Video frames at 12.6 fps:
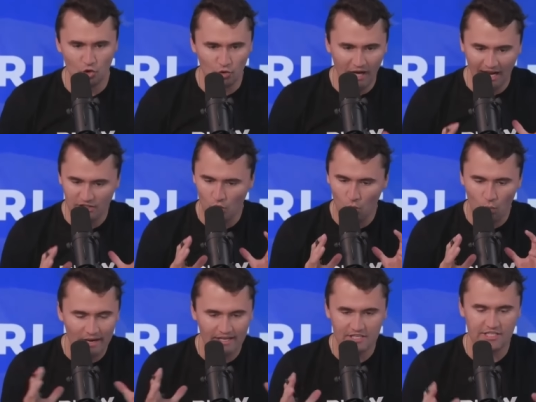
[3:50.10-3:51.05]
You guys are
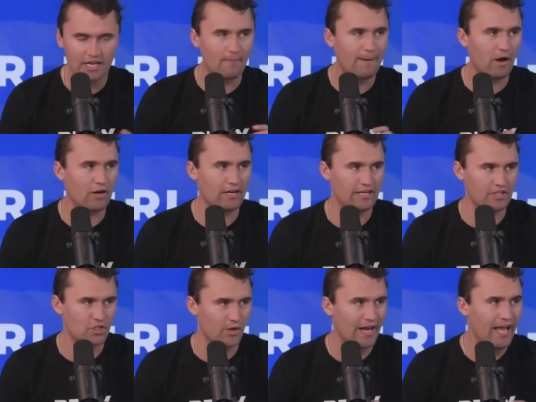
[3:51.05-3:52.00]
witnessing American
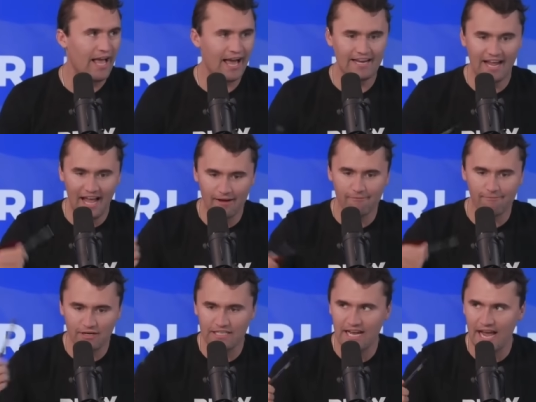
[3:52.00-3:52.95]
history, and
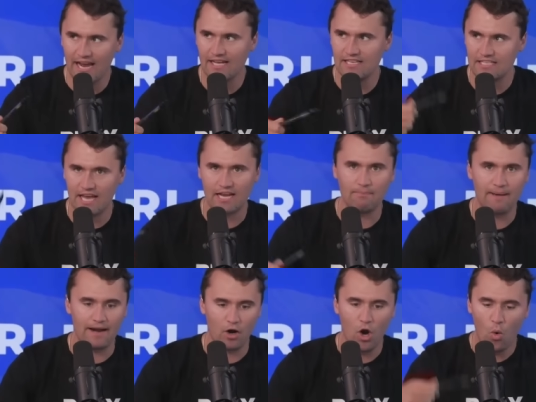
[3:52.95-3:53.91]
every day is
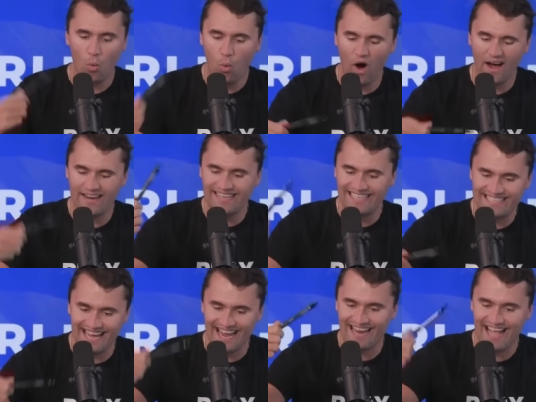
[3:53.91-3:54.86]
getting better, one
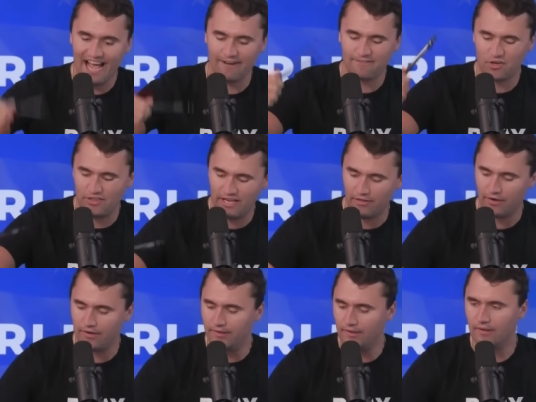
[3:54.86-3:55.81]
day after the
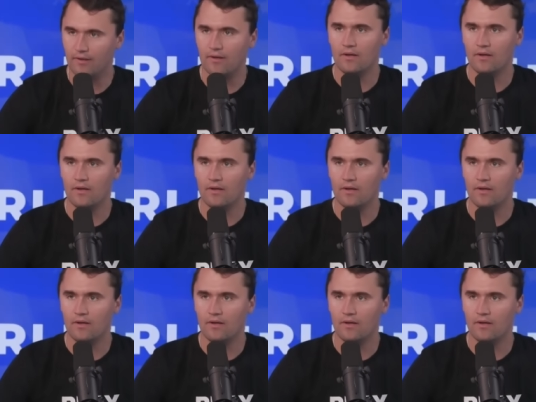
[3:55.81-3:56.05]
other.